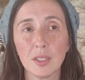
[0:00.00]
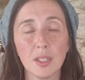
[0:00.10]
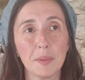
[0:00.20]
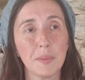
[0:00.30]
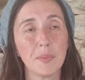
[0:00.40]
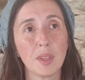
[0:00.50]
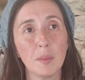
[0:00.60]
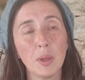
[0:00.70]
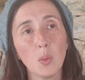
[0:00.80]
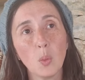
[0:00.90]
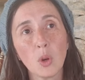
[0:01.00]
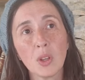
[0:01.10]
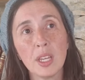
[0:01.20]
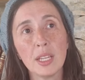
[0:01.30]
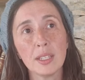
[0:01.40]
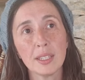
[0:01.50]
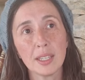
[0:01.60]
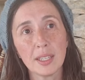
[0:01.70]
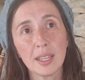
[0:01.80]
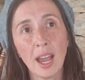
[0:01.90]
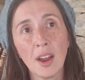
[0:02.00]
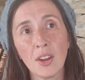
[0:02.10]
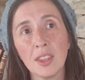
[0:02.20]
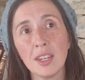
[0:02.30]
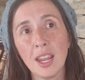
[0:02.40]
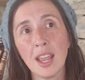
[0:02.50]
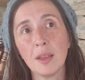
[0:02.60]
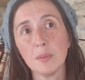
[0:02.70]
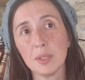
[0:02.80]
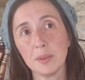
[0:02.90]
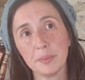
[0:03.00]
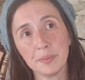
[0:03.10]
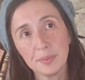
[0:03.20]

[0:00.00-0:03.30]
to be worthy to carry the names